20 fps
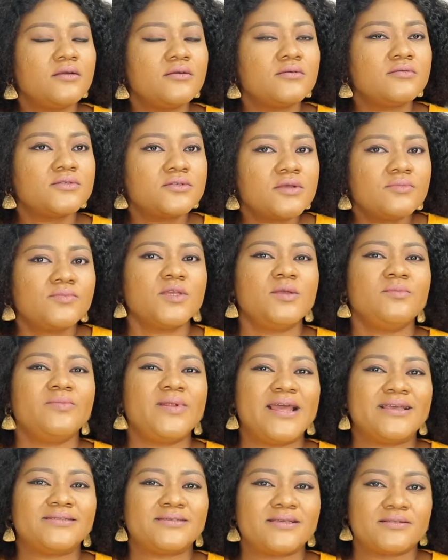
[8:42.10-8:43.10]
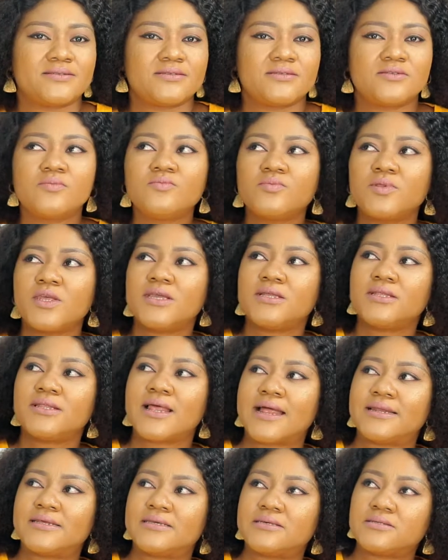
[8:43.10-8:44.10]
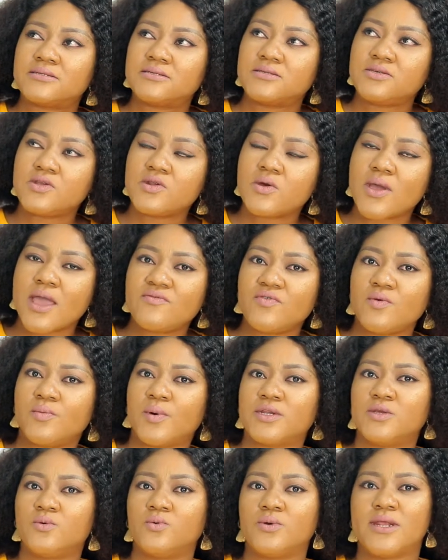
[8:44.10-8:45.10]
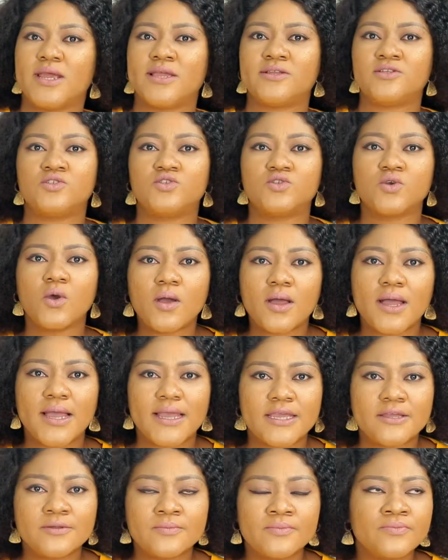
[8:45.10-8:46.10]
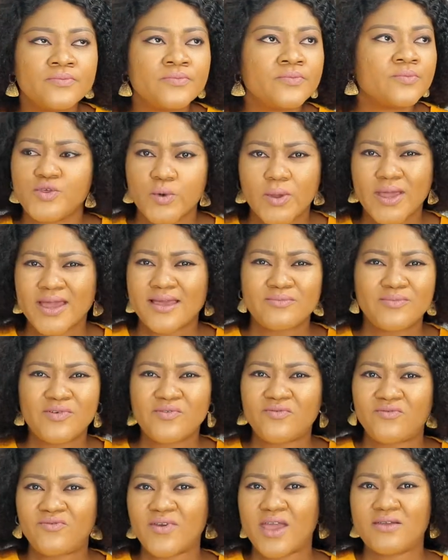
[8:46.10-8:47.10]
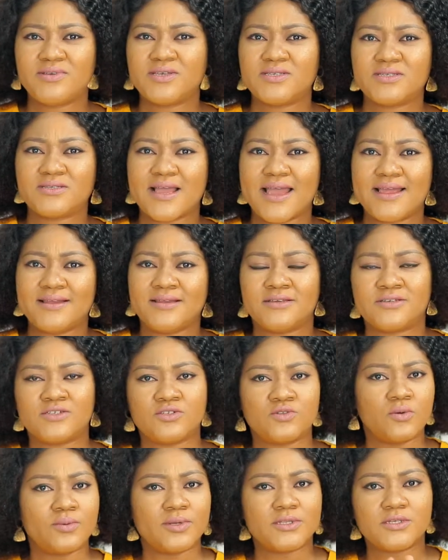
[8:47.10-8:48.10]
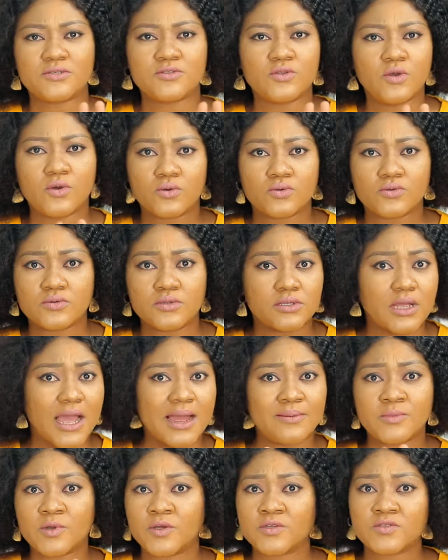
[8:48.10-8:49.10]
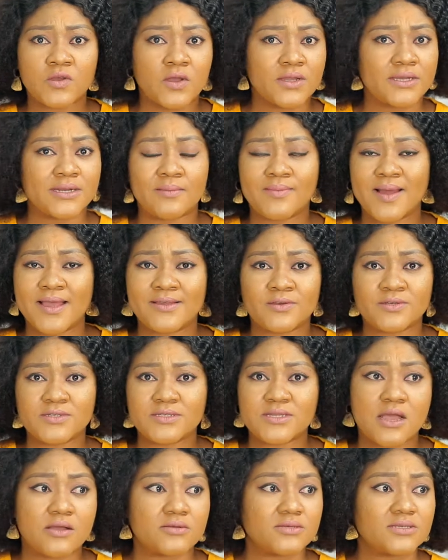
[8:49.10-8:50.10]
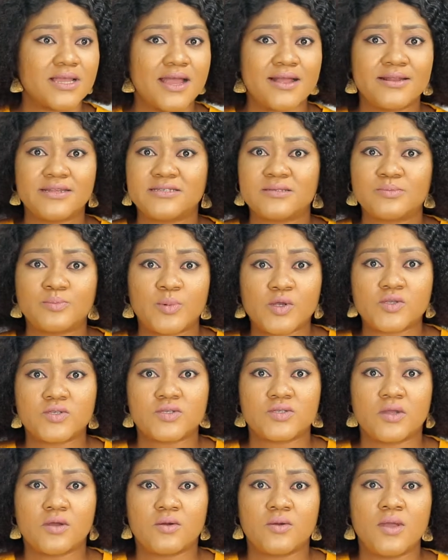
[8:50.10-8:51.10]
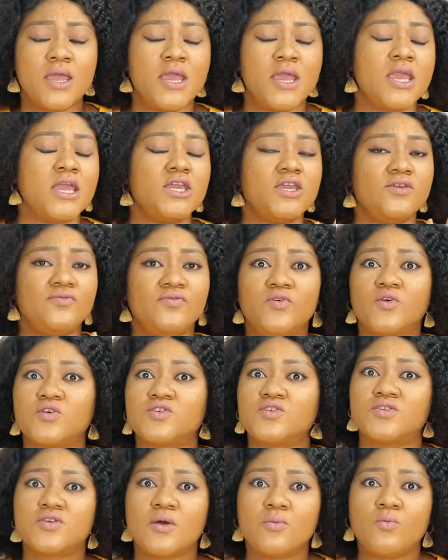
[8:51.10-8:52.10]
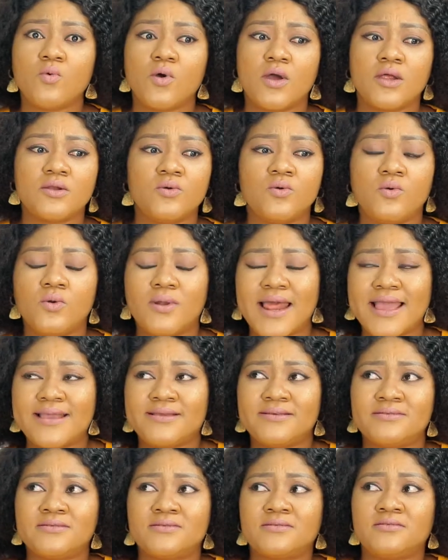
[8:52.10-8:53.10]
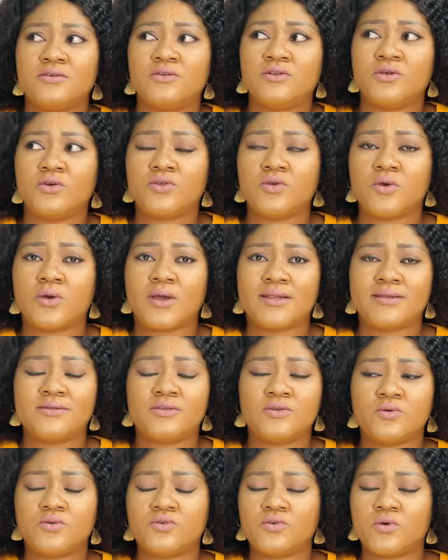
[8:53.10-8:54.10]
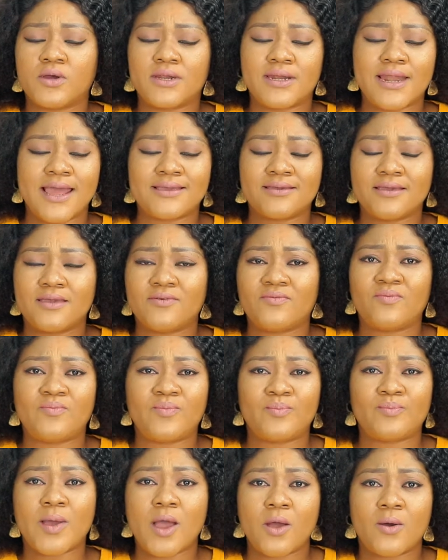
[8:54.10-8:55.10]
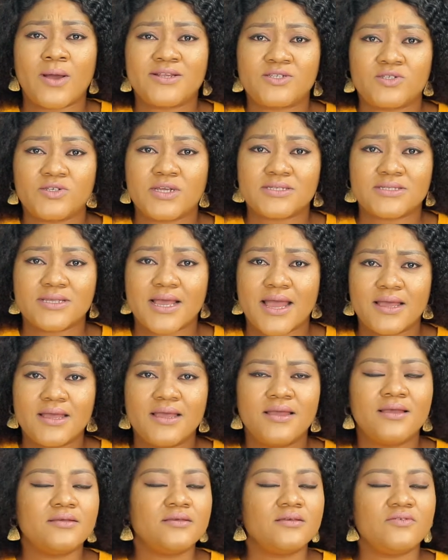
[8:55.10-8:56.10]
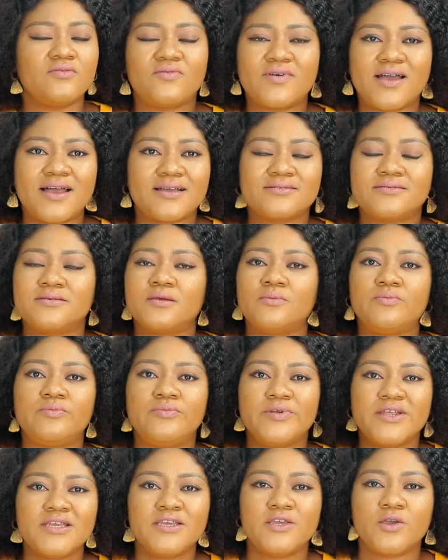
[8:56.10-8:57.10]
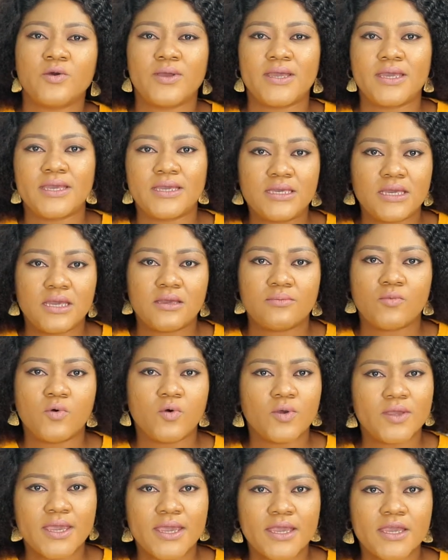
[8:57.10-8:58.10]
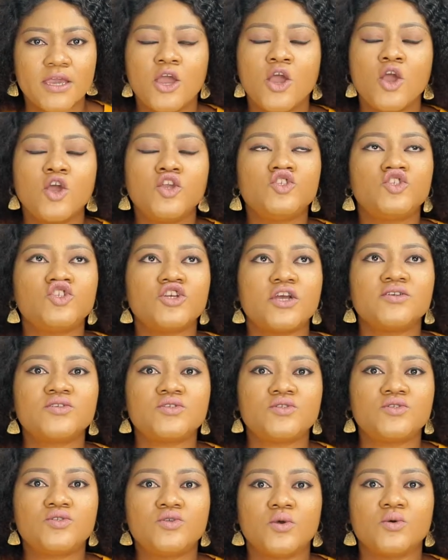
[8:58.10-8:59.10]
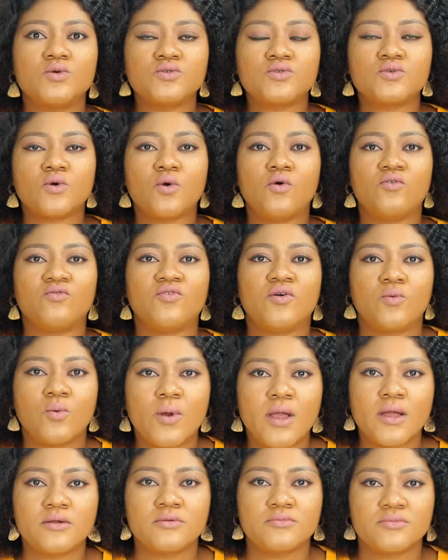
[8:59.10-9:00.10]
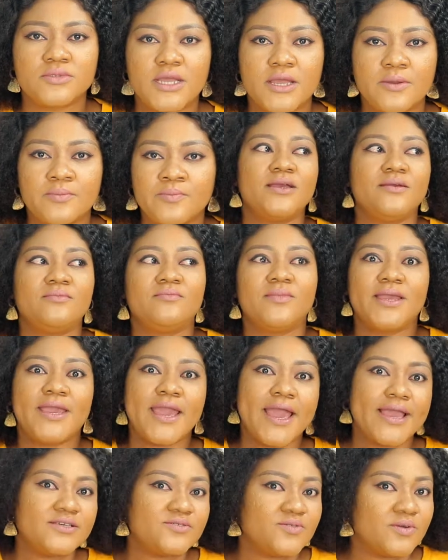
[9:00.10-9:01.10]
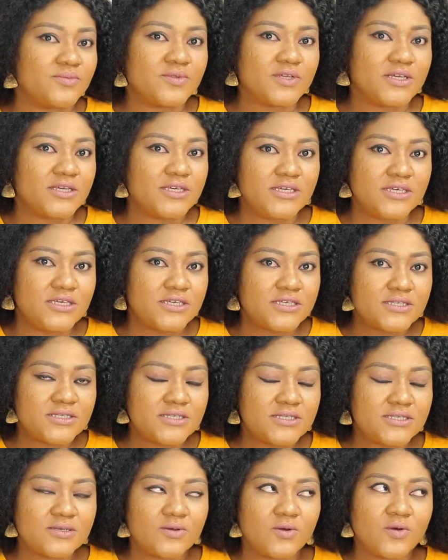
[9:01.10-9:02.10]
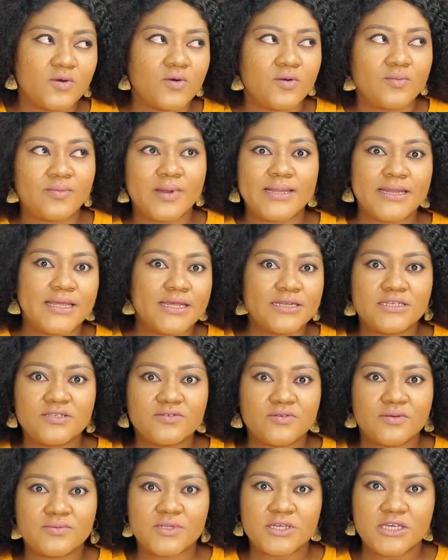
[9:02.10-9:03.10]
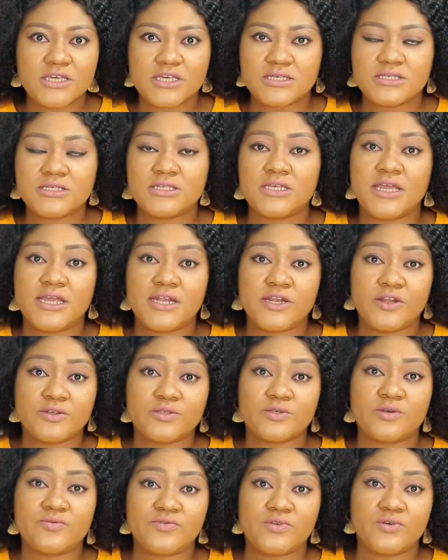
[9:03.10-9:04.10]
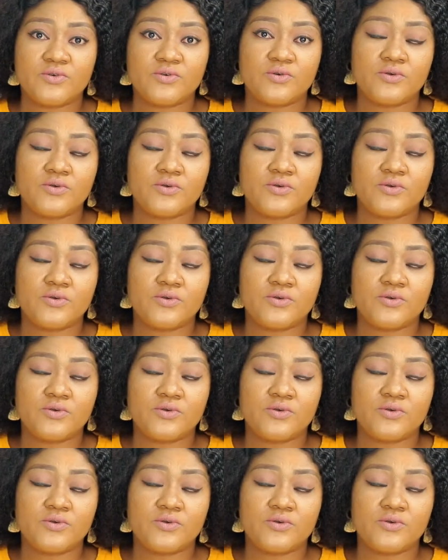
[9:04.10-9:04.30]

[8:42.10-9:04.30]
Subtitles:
something pleasant, something that is, you know, everybody would enjoy. You can be very stylish. Nobody, no, I'm not talking about your style. Style is personal. If you're someone who likes, you know, you're like a power dresser, in fact, bring your A game, okay? Just don't overwhelm them. My guys from the East, or my ladies from the East, a lot of you